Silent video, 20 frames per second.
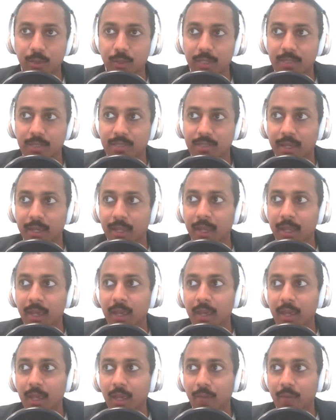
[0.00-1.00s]
He said,
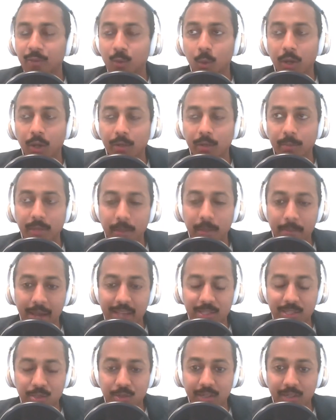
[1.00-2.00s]
"If you want to be a master in